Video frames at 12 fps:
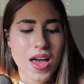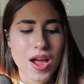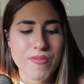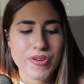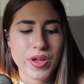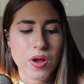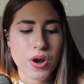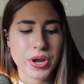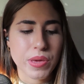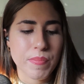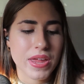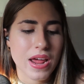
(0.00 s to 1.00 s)
Every
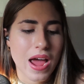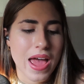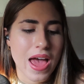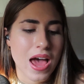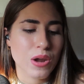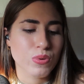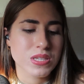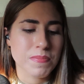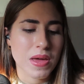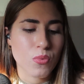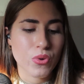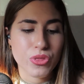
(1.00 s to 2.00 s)
argument I had
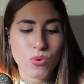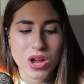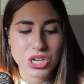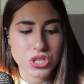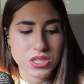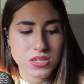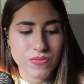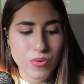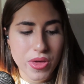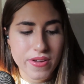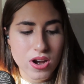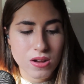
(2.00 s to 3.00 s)
was met with questions of
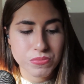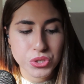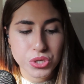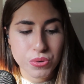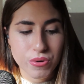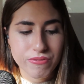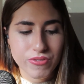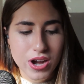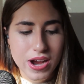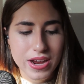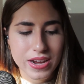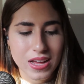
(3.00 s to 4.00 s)
whether I was too
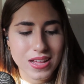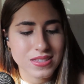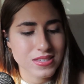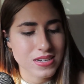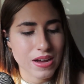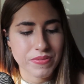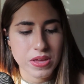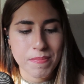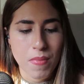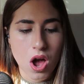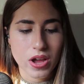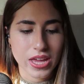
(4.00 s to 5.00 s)
afraid, and Steffi
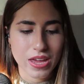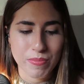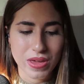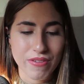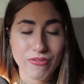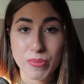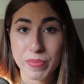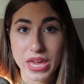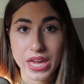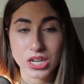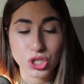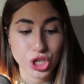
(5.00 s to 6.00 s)
mocking me for
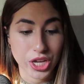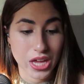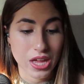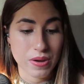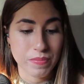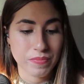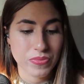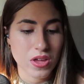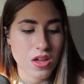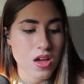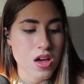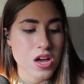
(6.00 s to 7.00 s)
being a chicken.
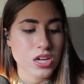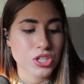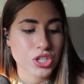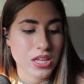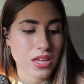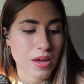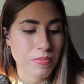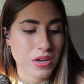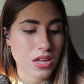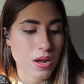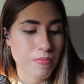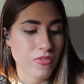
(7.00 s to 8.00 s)
She kept
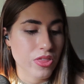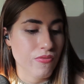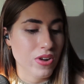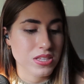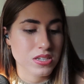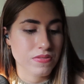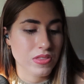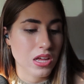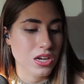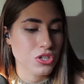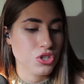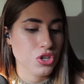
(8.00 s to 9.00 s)
it up for the rest of
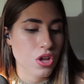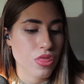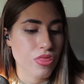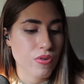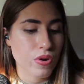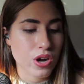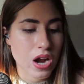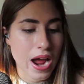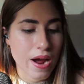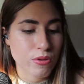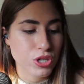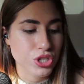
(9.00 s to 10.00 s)
lunch, through
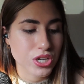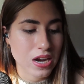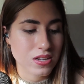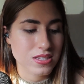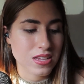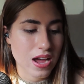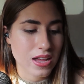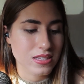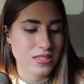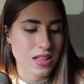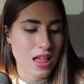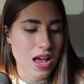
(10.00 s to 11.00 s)
our shared
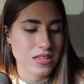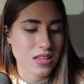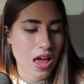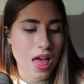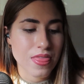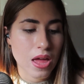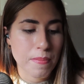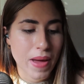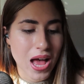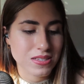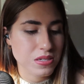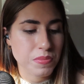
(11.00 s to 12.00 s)
science class, and then
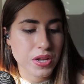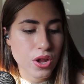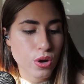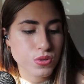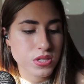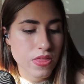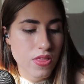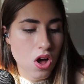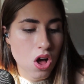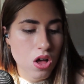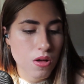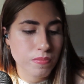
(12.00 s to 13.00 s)
passed me notes in the
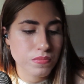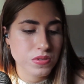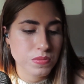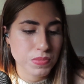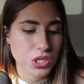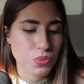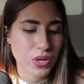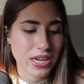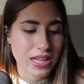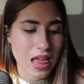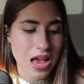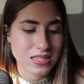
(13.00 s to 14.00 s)
halls between
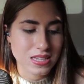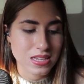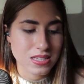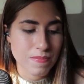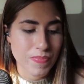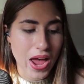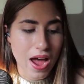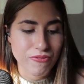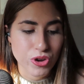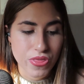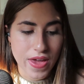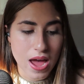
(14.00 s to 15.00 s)
classes
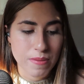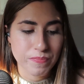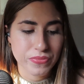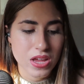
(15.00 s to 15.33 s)
after that.